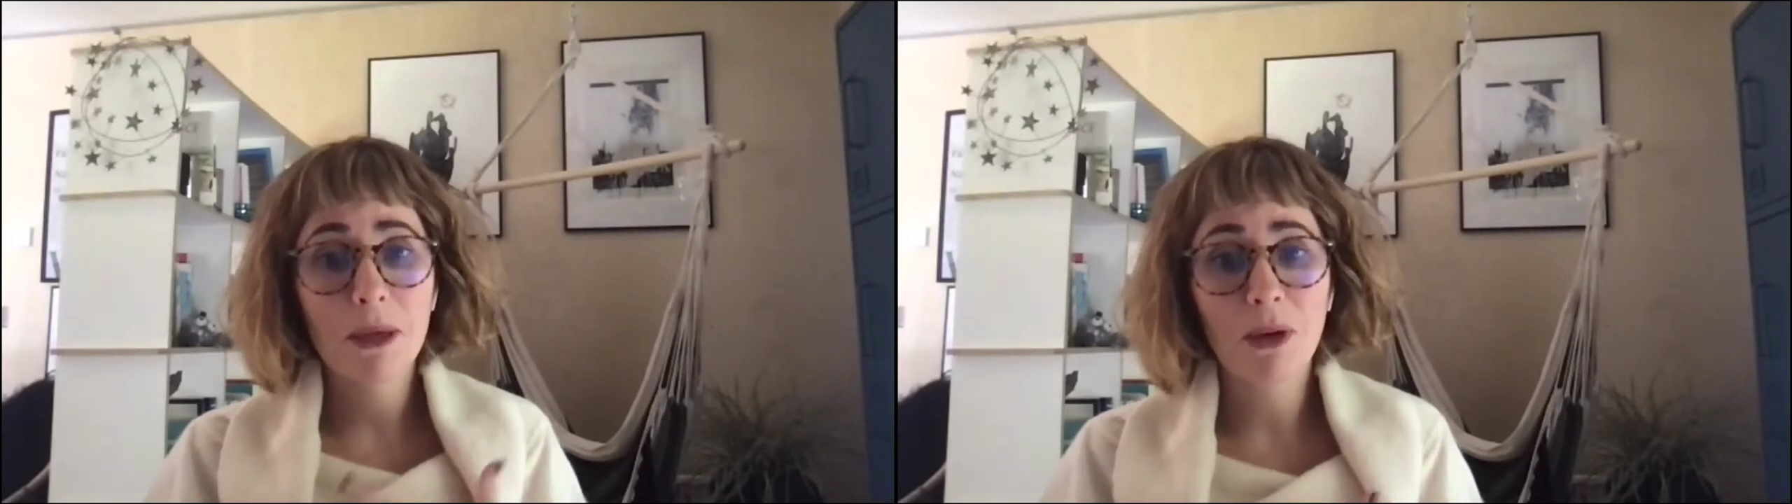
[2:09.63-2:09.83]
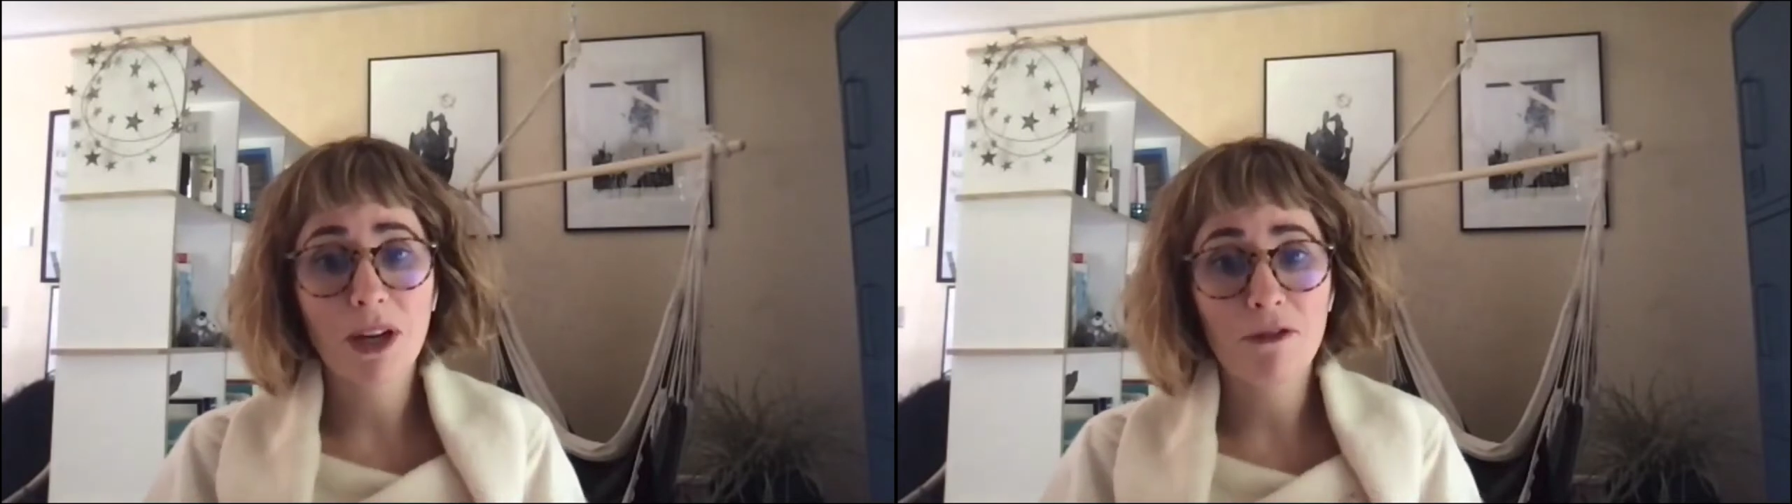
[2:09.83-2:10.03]

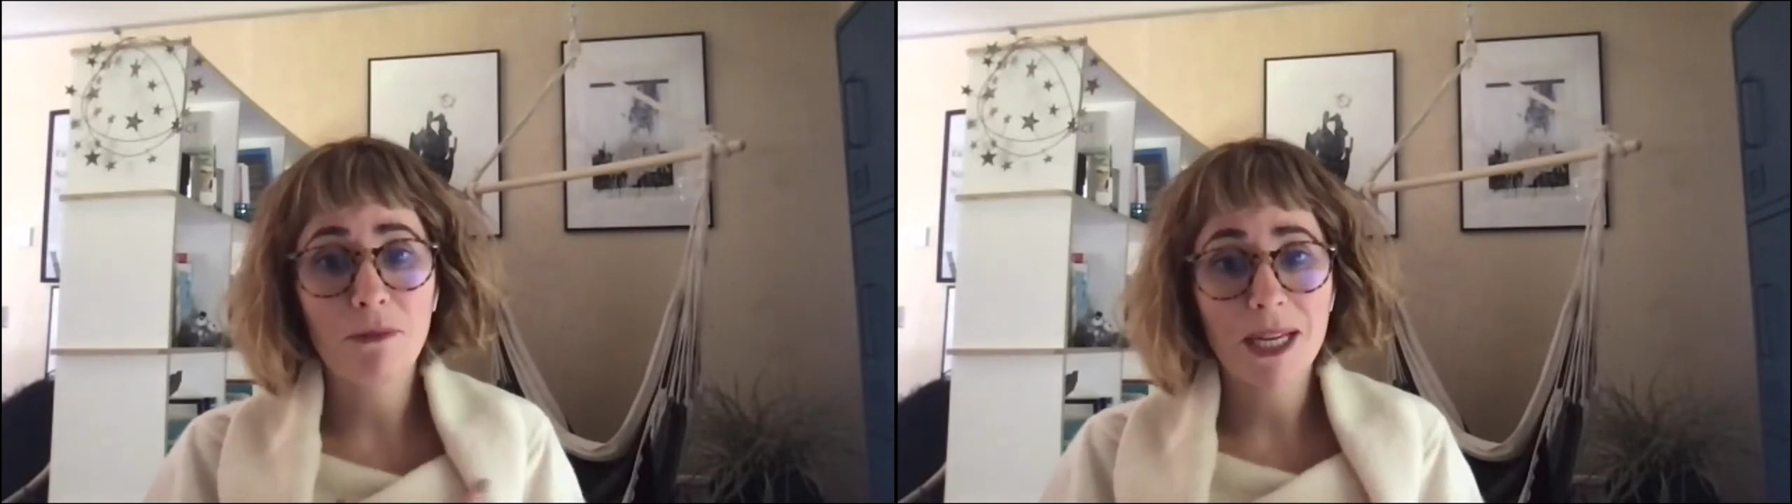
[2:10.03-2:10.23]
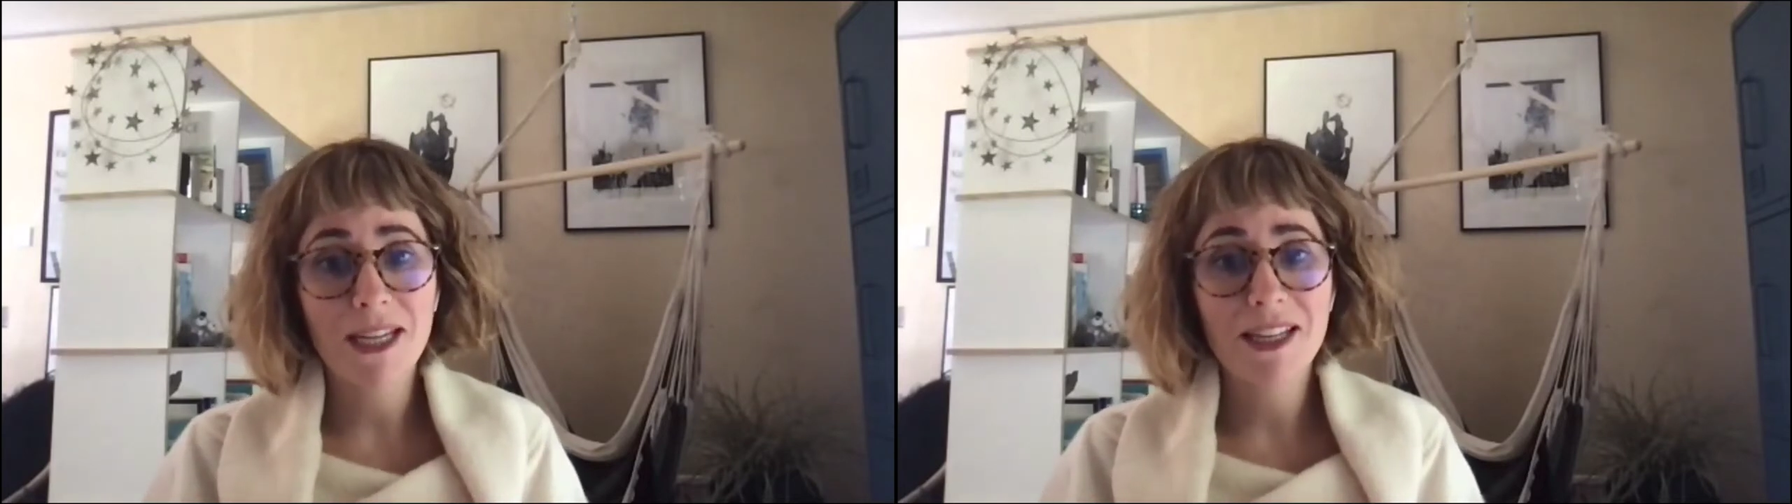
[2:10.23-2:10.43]
will have
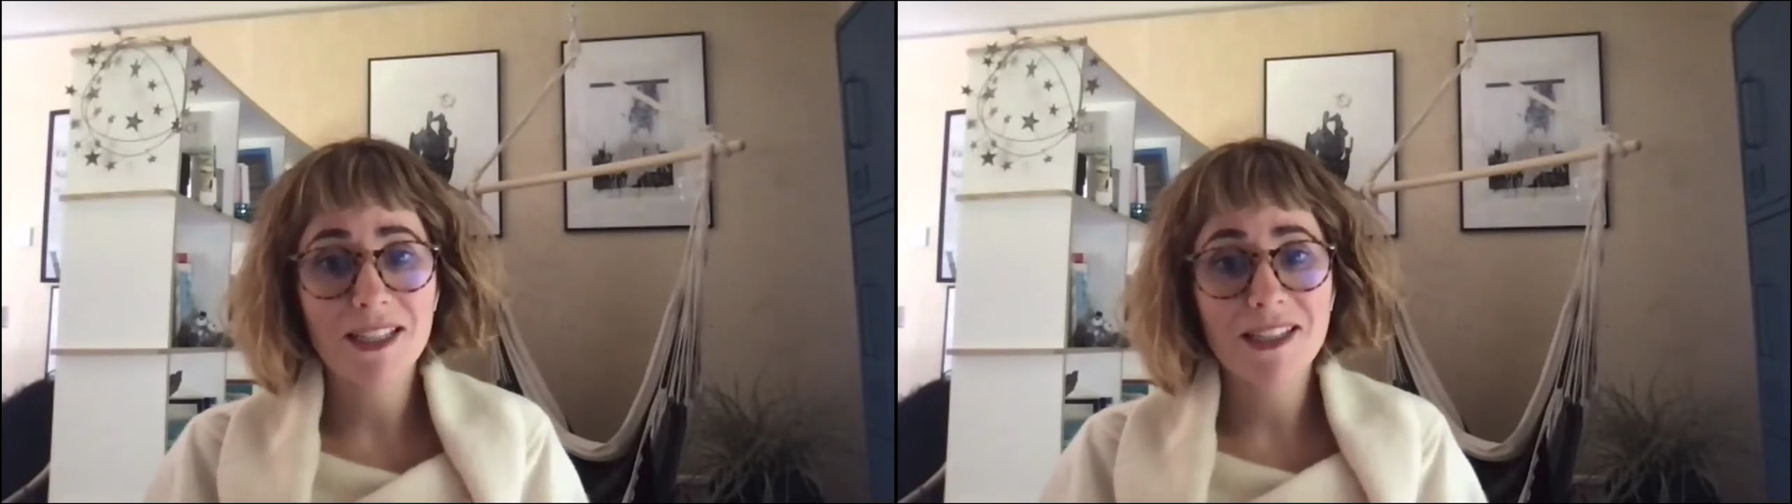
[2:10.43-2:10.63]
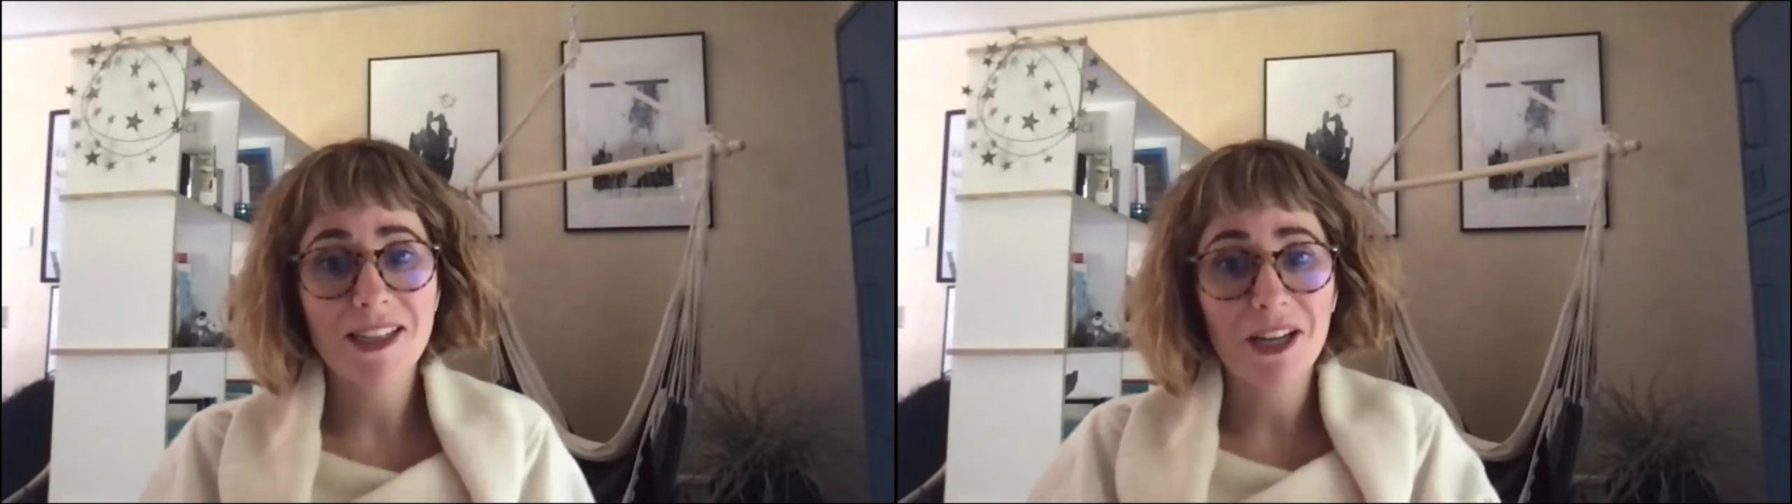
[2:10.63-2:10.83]
been
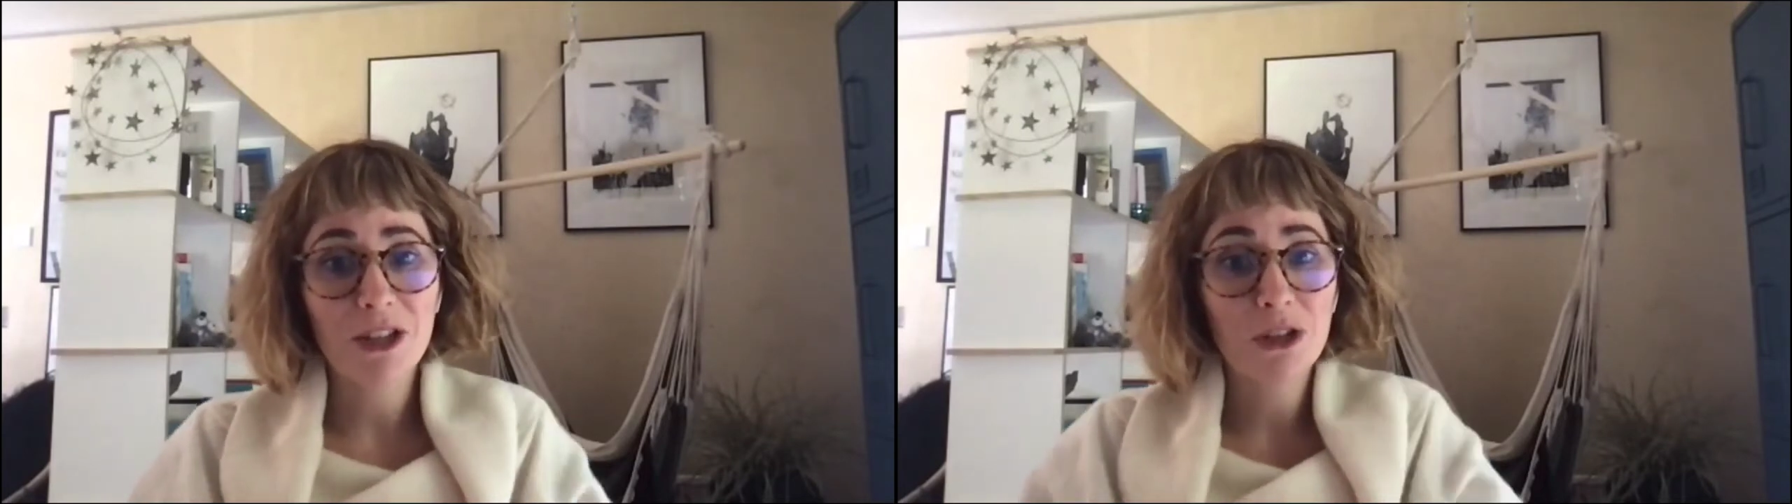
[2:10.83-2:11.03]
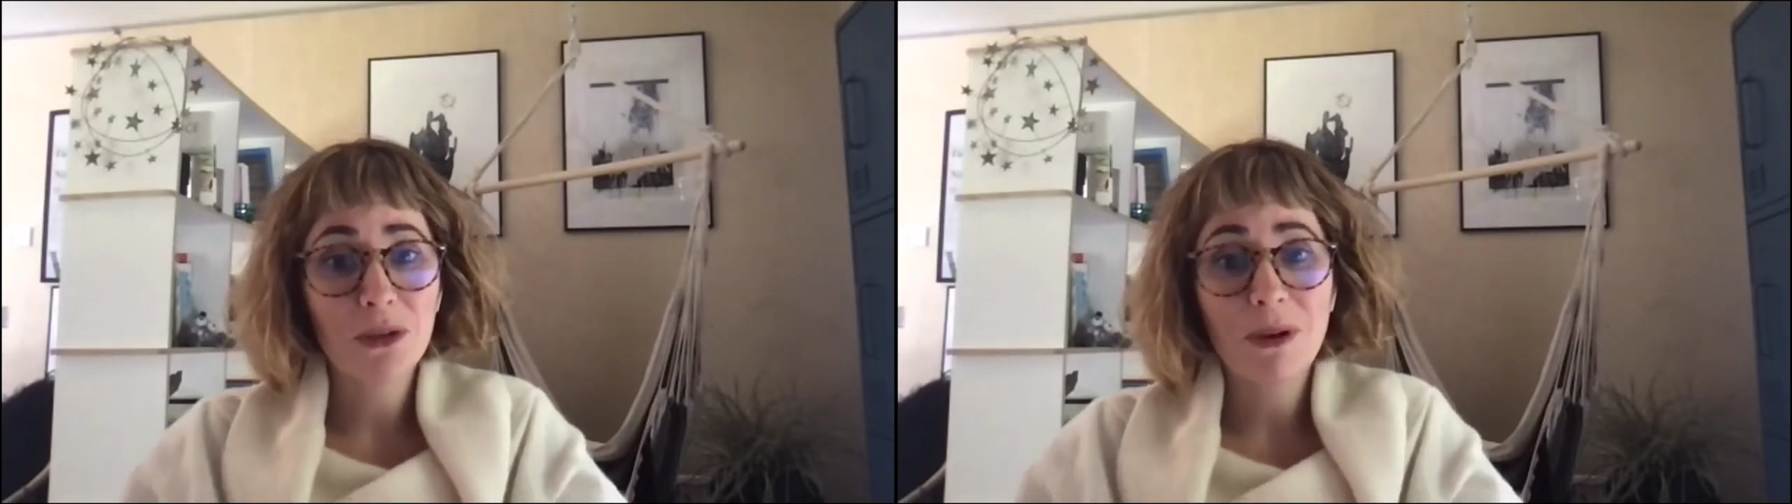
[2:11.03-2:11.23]

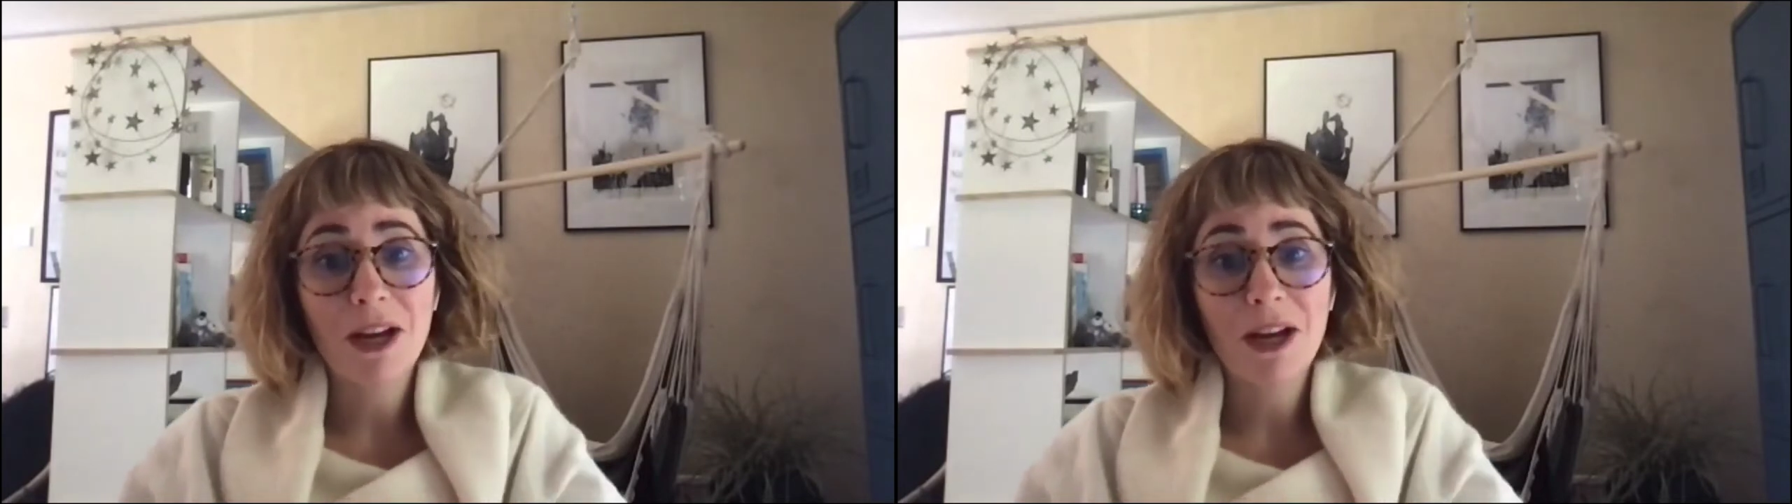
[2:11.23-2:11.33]
inside you